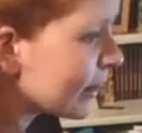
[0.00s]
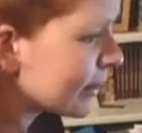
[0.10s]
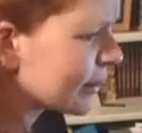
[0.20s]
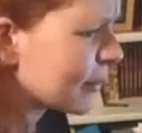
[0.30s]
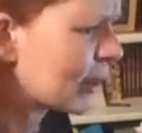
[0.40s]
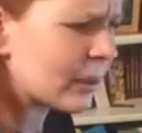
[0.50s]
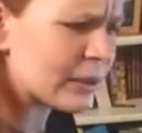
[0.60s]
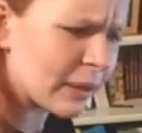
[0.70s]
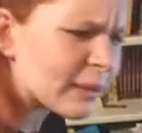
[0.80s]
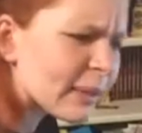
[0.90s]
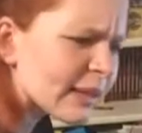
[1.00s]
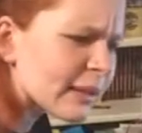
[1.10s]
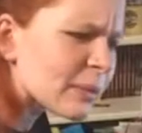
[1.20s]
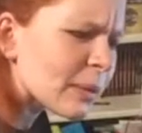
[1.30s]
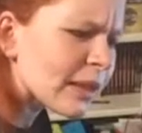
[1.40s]
I'd somehow expect
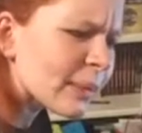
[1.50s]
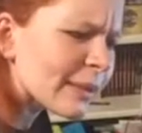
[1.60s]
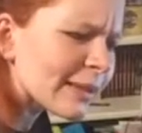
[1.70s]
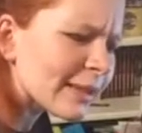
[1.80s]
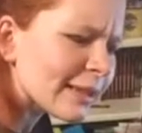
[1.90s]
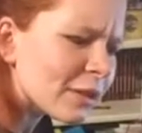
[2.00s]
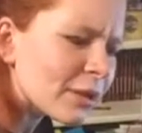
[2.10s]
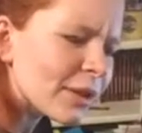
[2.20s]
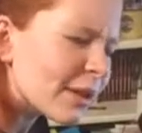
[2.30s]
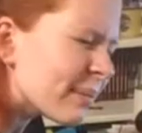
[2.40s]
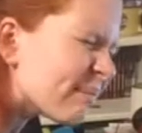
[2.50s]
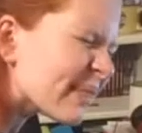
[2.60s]
myself to wake up at 6:30.